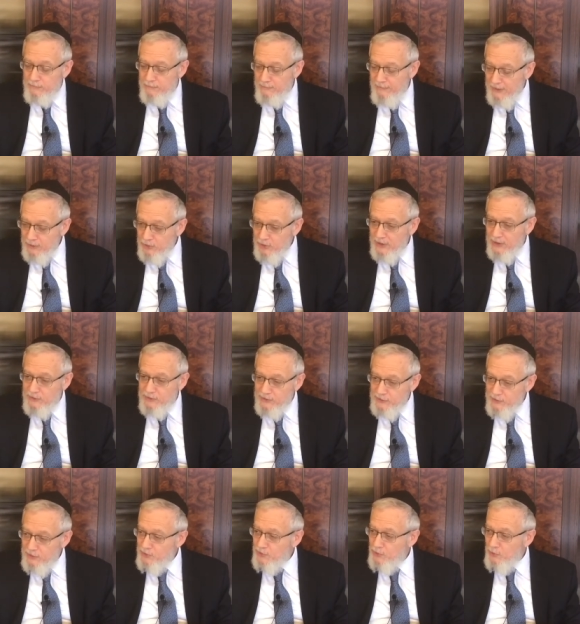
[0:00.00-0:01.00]
Medrash tells
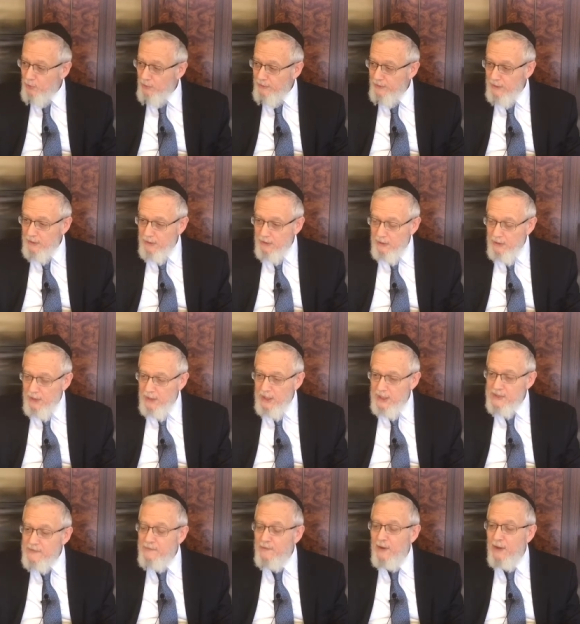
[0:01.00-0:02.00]
us a story,
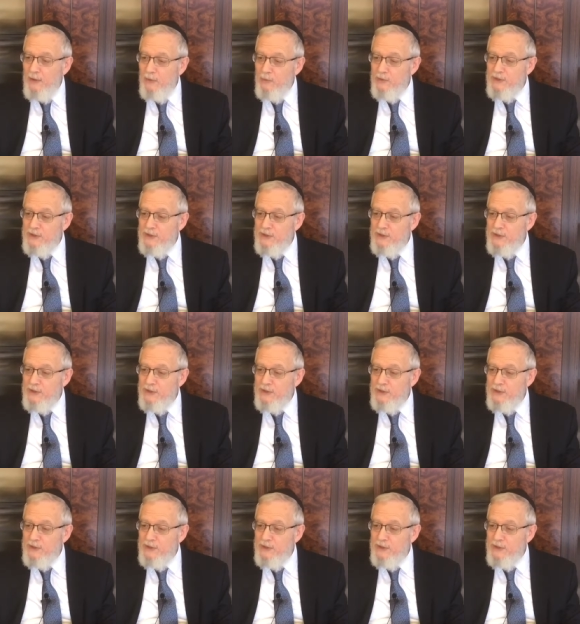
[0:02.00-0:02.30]
his father was